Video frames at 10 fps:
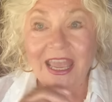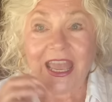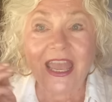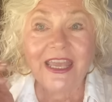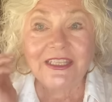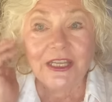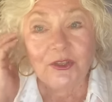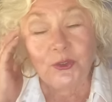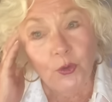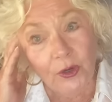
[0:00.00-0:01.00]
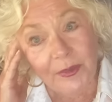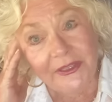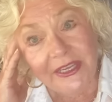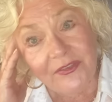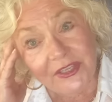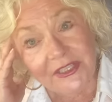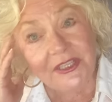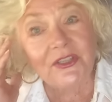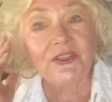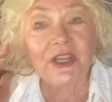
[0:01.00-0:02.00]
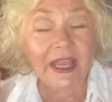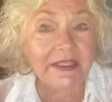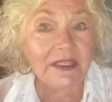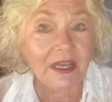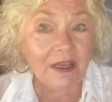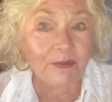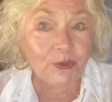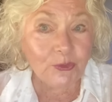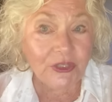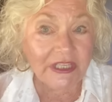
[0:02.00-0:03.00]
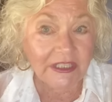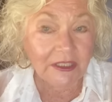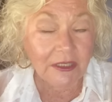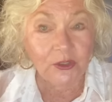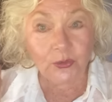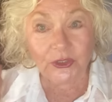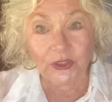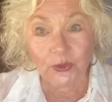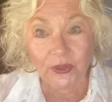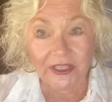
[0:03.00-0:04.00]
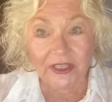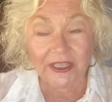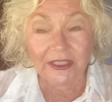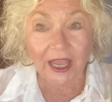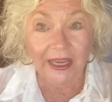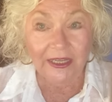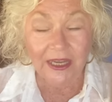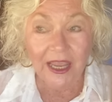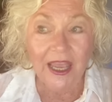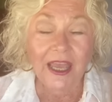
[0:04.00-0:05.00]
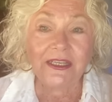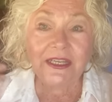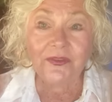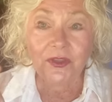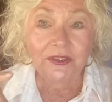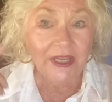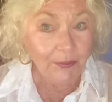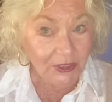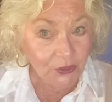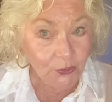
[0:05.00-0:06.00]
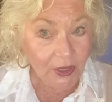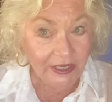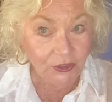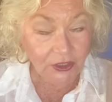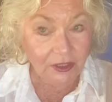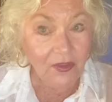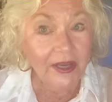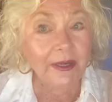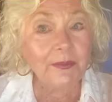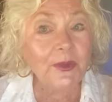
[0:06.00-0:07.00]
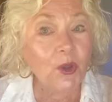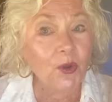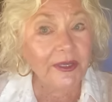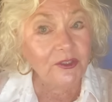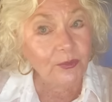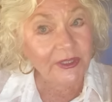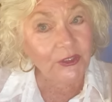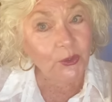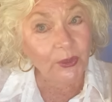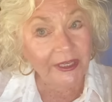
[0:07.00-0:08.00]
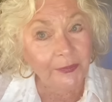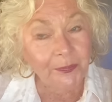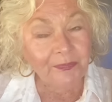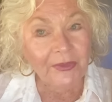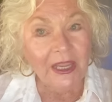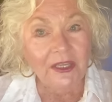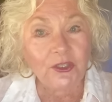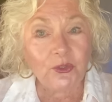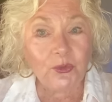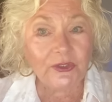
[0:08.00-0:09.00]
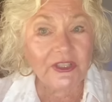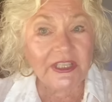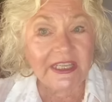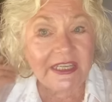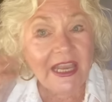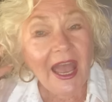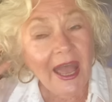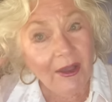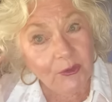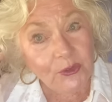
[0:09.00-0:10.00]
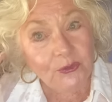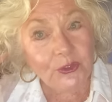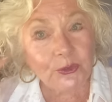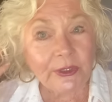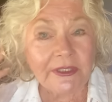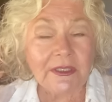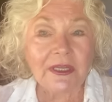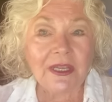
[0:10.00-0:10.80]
And normally this is a nighttime routine. You would do this at night. And in the demonstration that I'm going to be doing, you will see how you do it